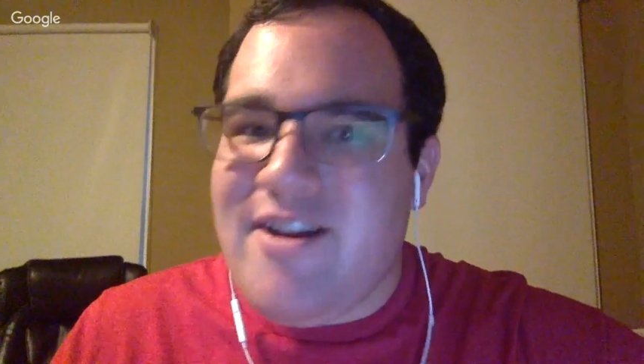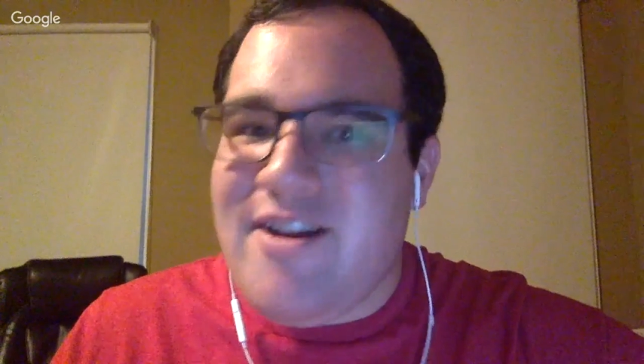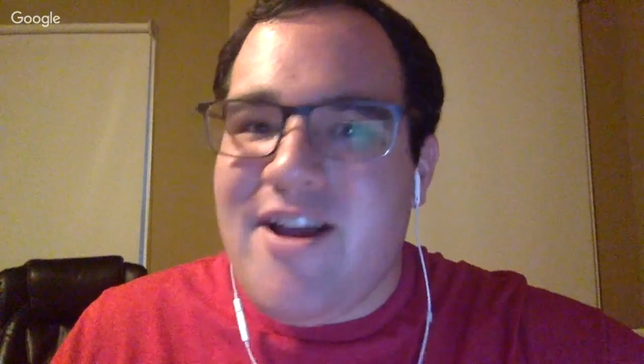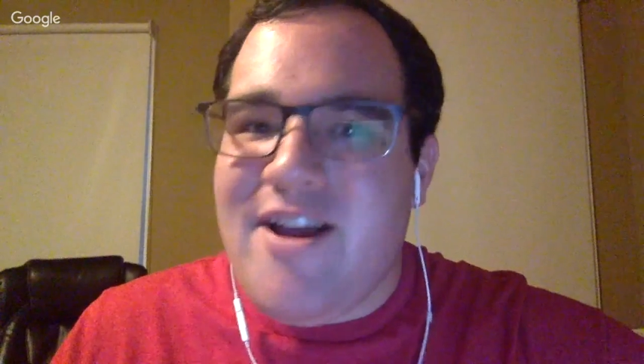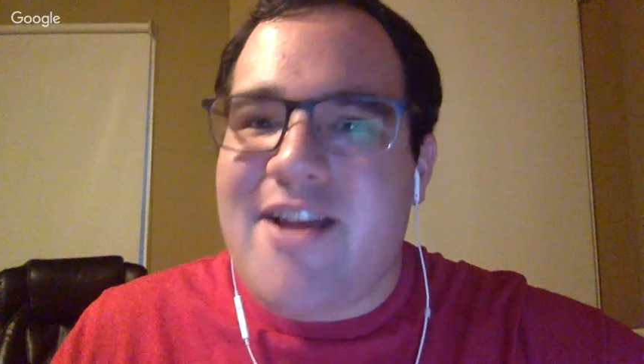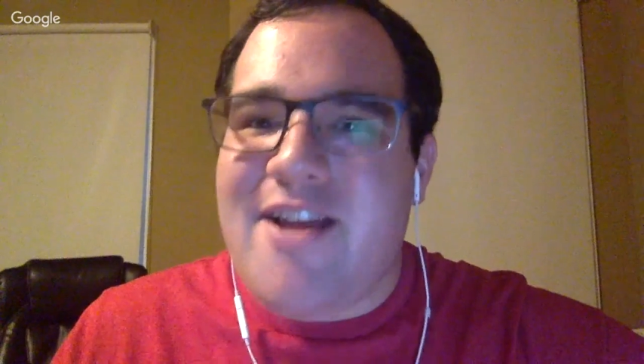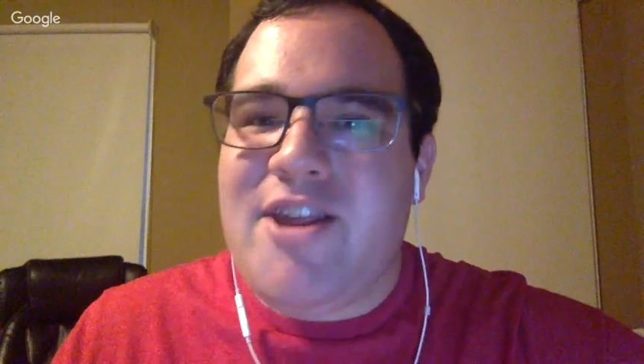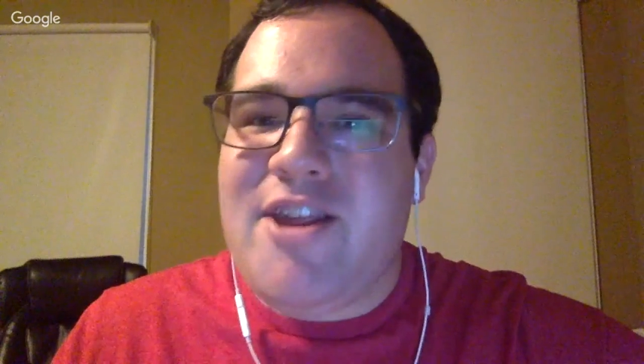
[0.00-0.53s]

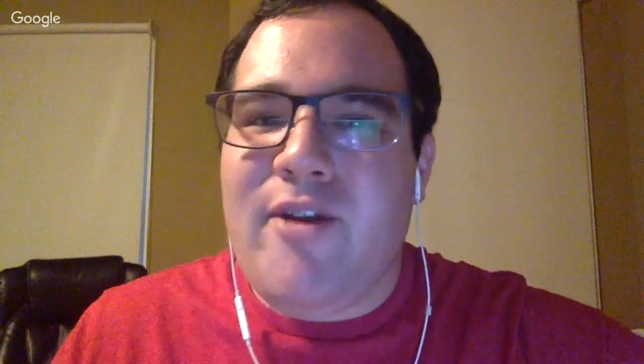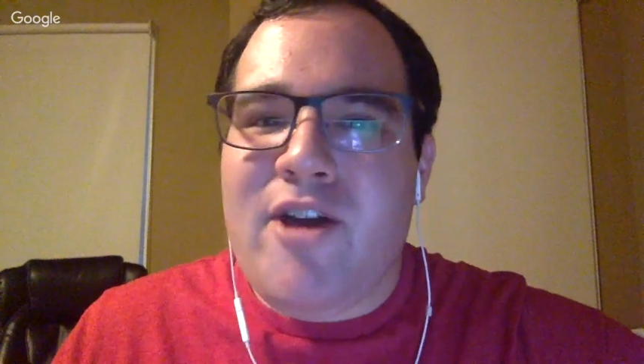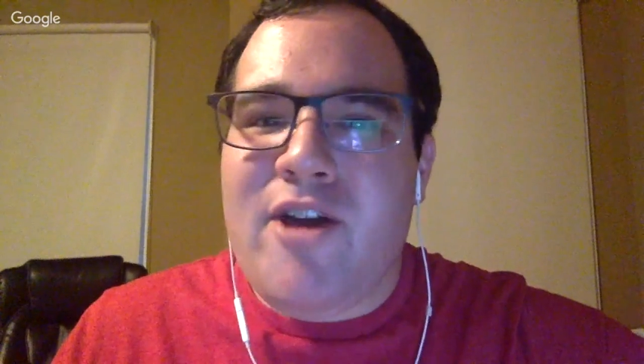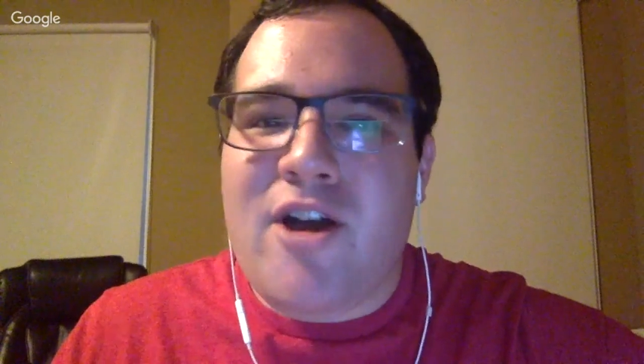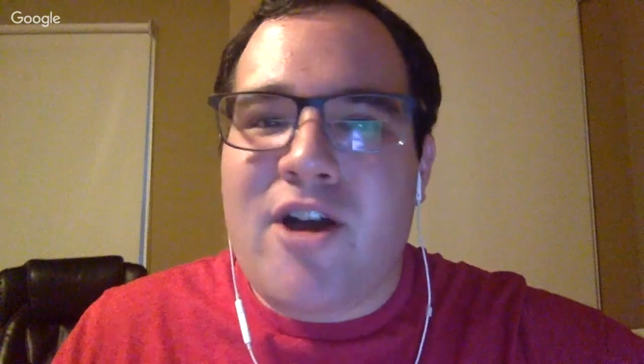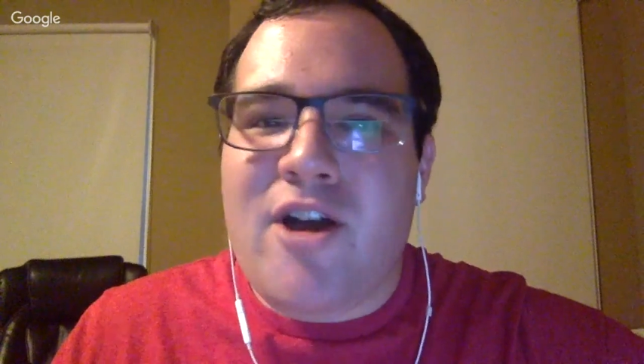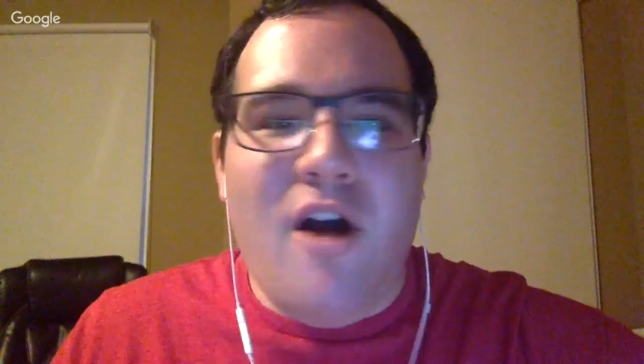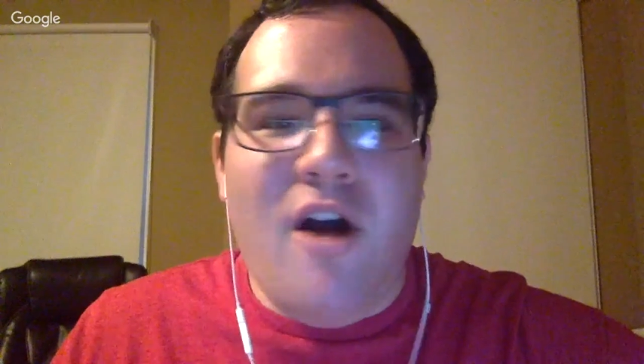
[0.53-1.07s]
And Joey Cook
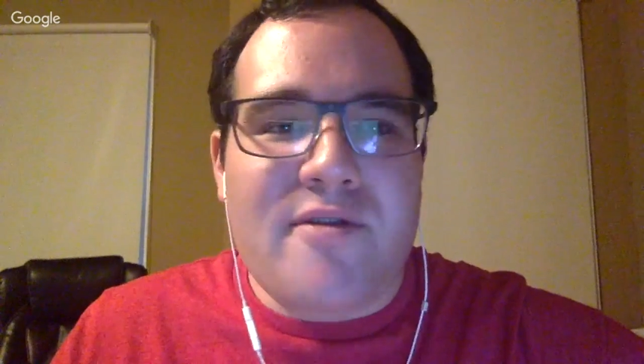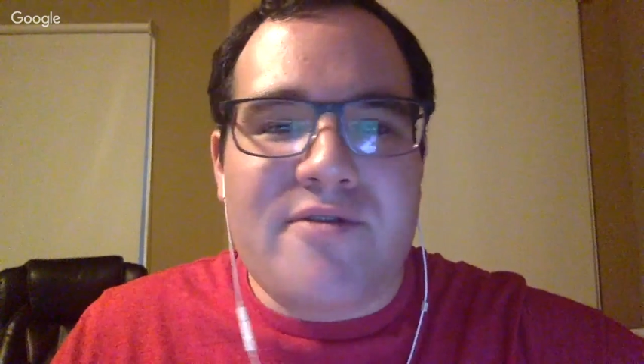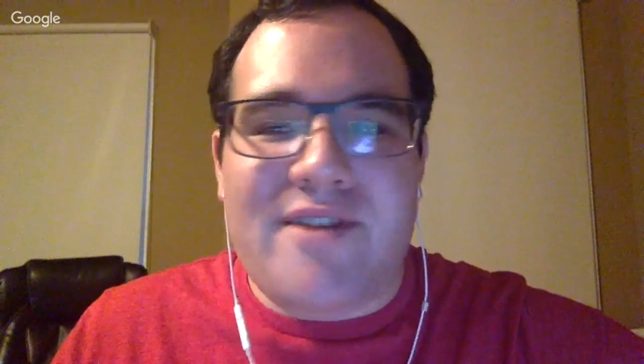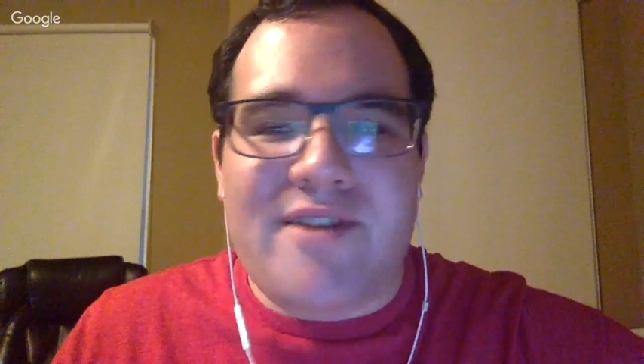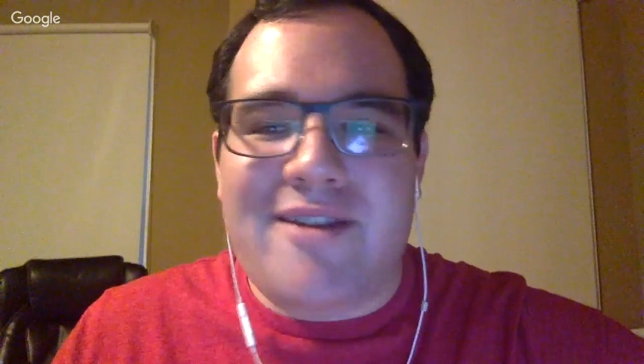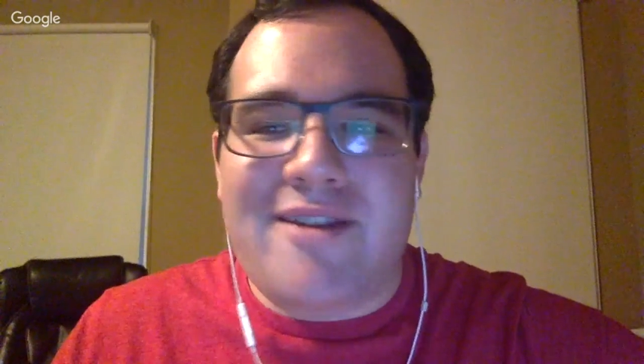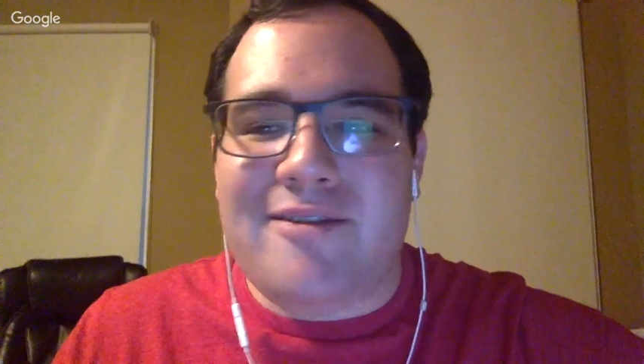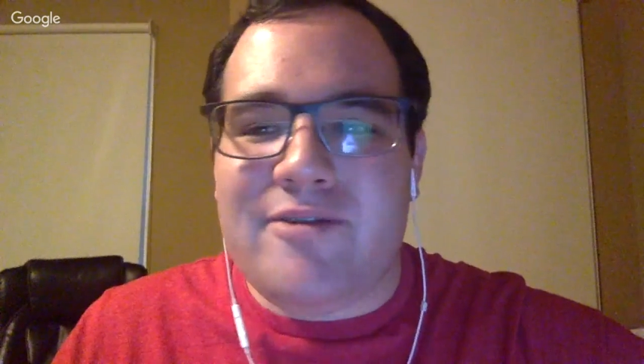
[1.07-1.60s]
also
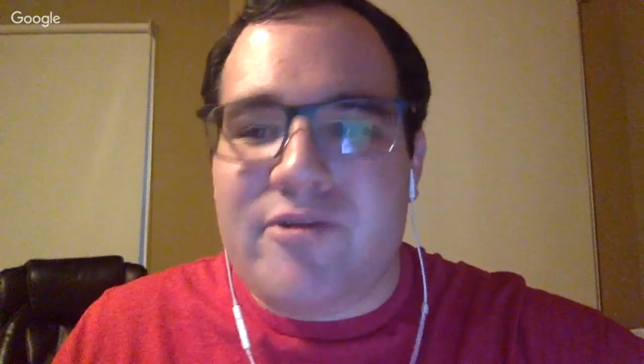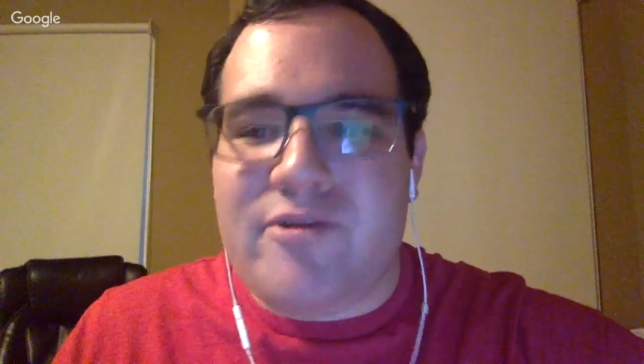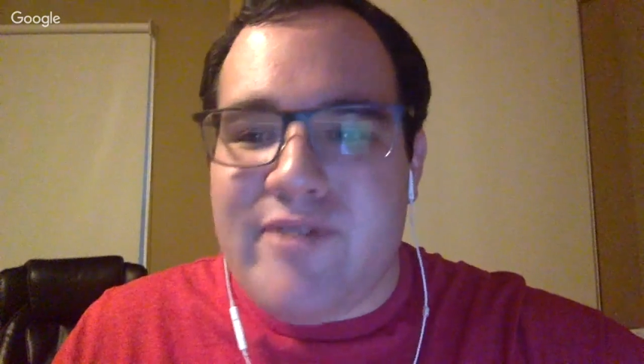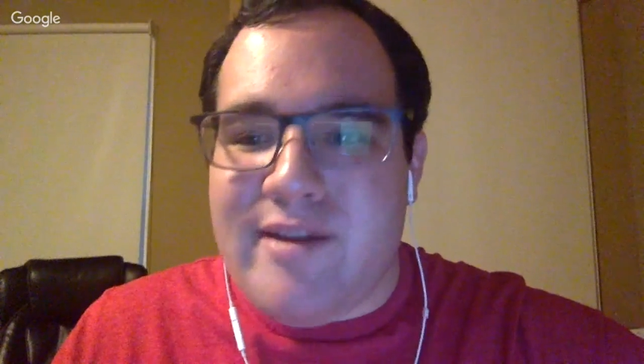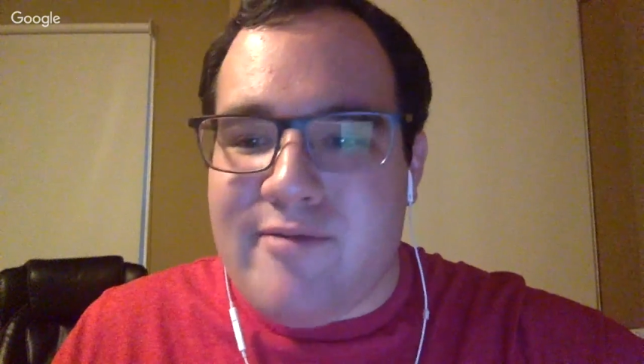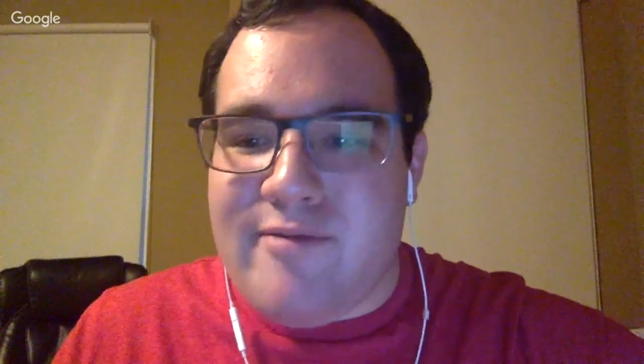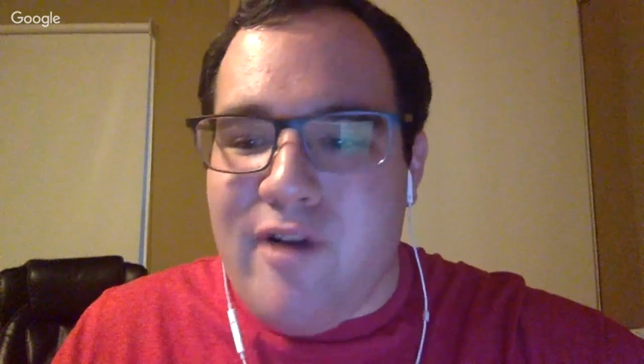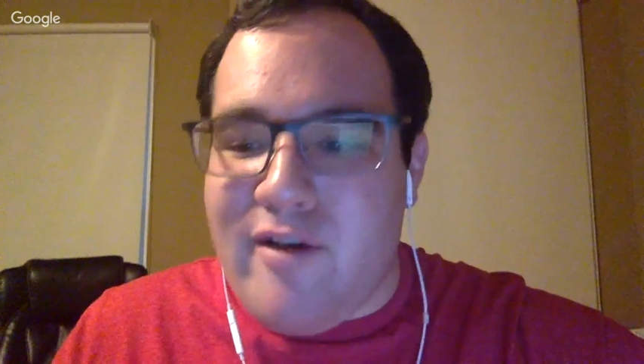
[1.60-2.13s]
didn't do it as
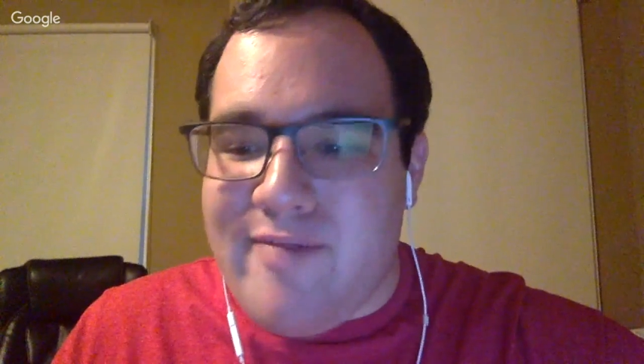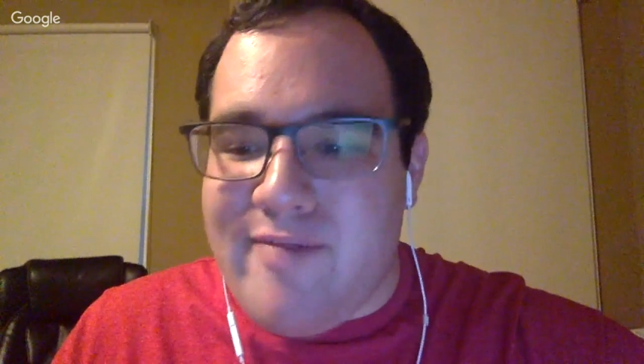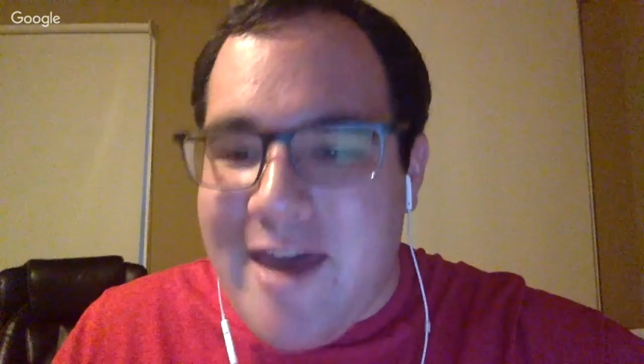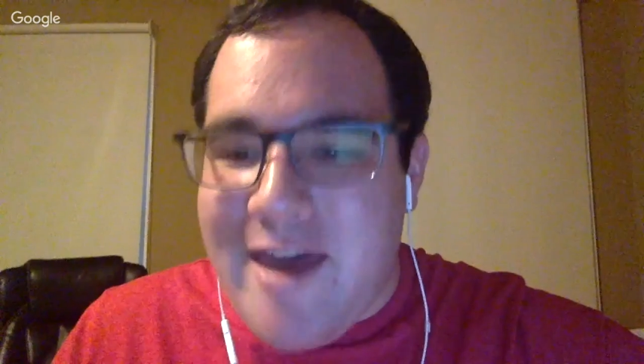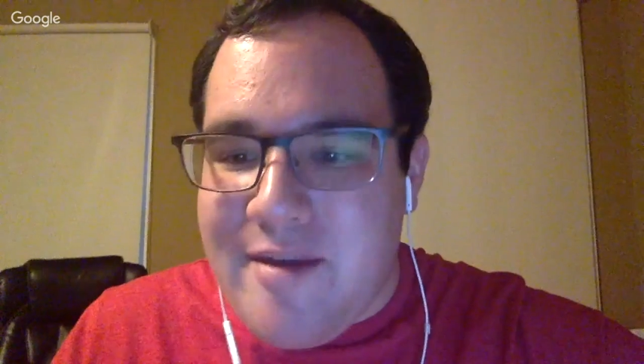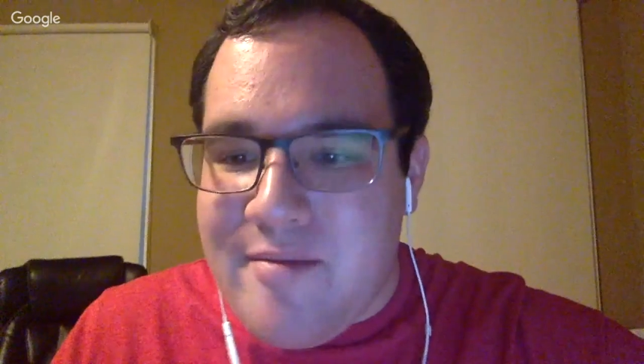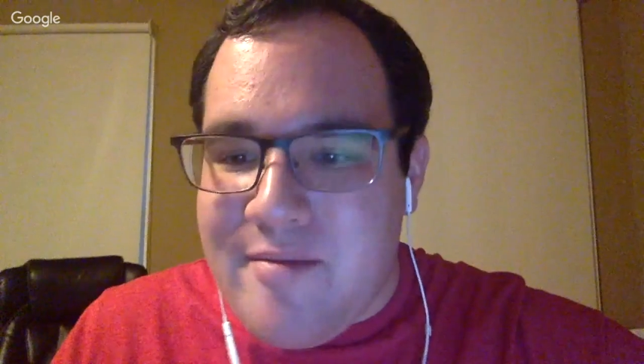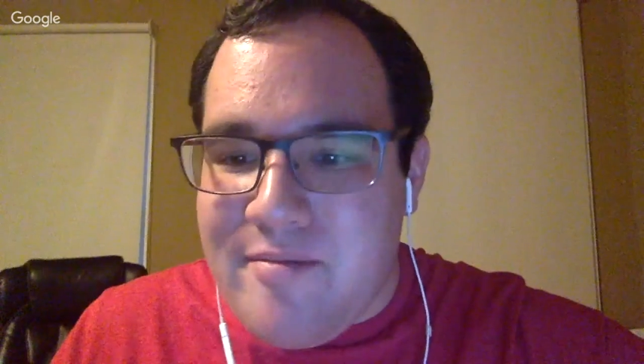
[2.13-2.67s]
well as
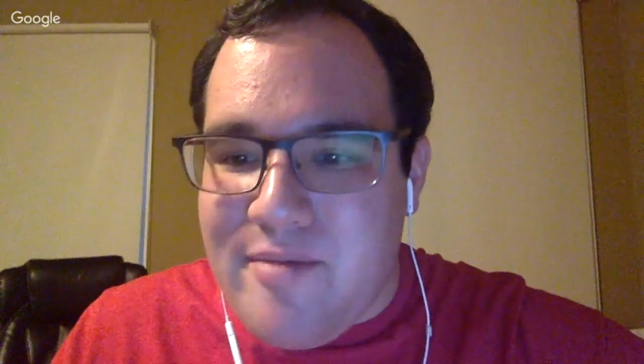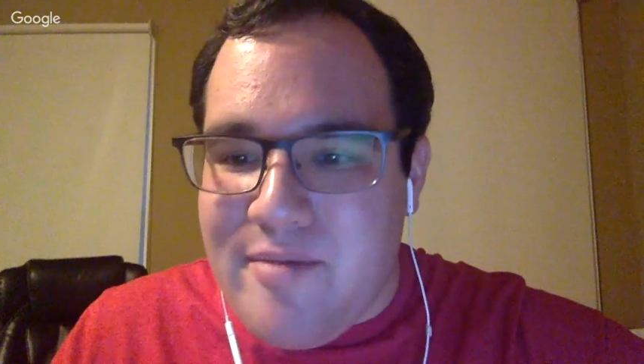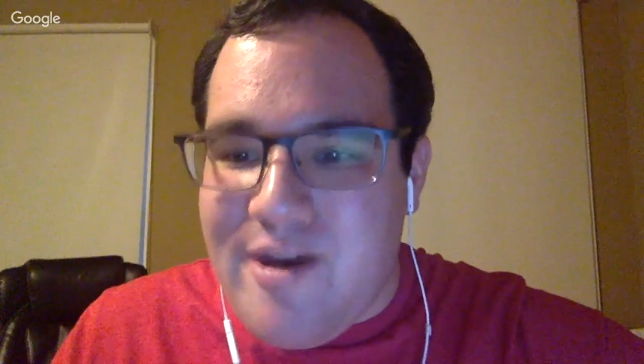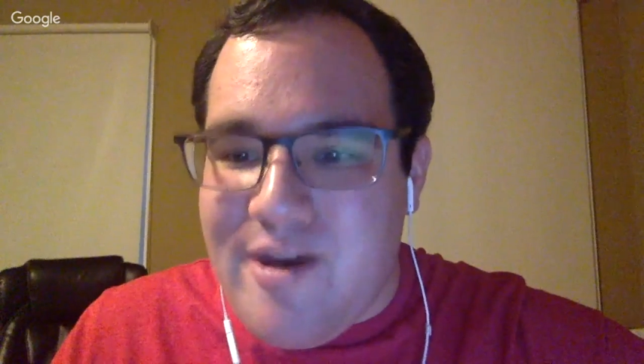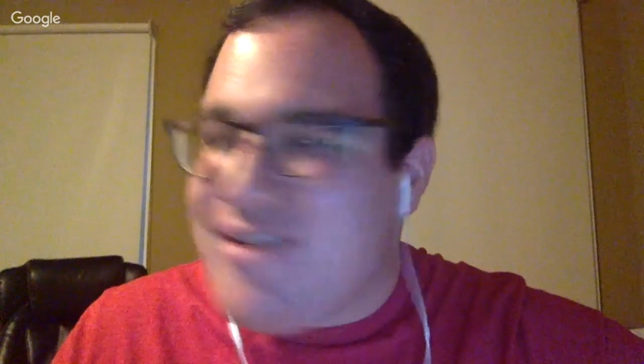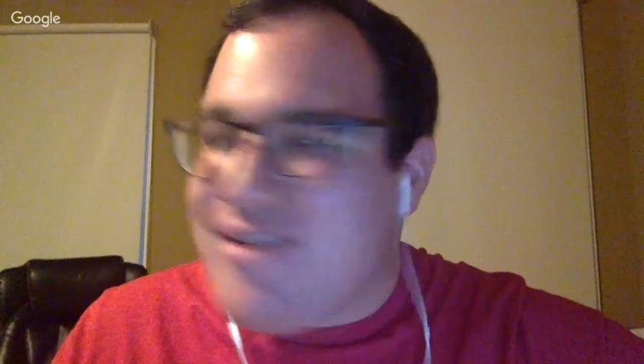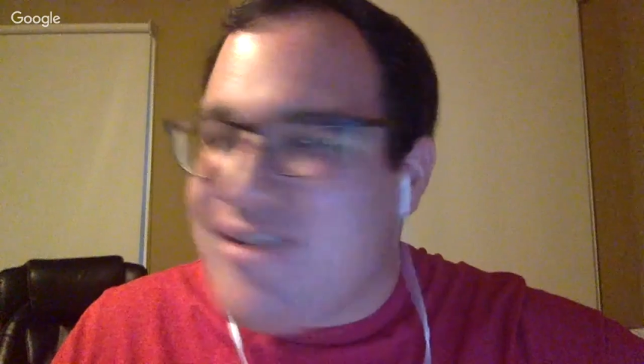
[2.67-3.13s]
Adam, but